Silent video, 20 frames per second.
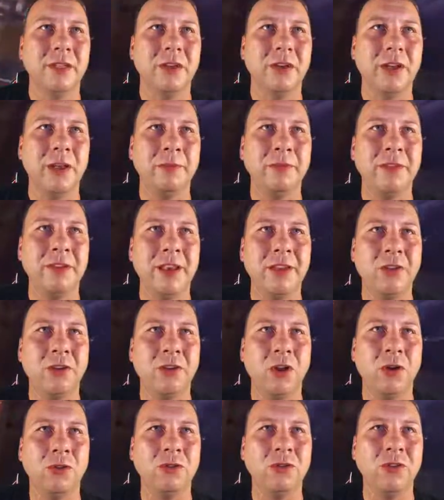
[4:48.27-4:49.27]
Comes another
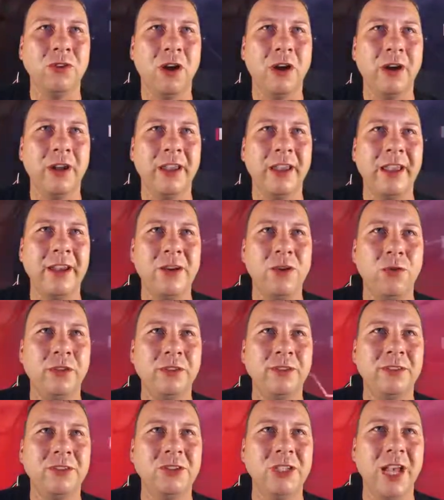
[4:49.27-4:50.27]
Lonestar again who
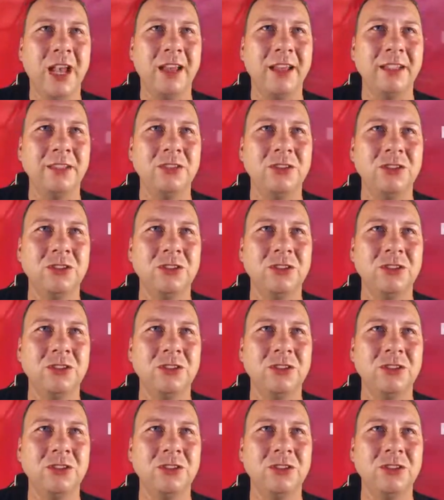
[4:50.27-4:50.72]
wants the challenge.